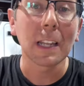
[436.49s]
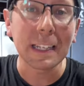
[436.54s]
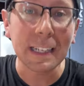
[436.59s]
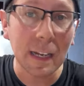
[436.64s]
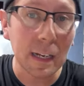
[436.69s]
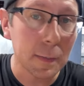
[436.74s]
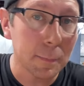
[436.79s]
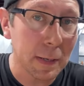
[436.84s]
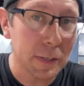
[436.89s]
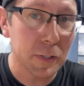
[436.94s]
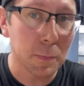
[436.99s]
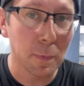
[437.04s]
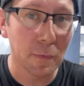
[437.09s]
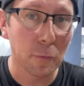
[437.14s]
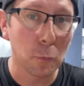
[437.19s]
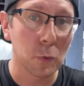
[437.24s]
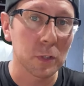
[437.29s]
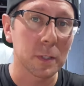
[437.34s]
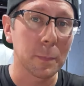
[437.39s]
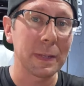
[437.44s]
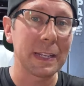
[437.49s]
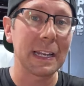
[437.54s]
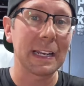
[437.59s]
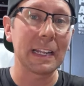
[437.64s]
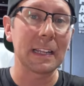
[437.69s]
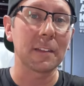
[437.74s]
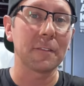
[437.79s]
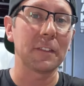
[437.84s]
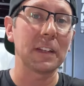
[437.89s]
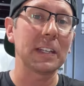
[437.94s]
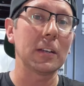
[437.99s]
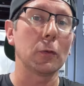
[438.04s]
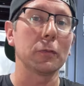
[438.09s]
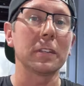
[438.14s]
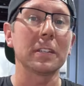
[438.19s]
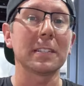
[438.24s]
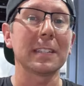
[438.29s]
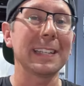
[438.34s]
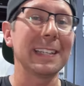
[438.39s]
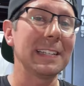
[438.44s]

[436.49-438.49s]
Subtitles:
Like I had mentioned before at the beginning of the video, this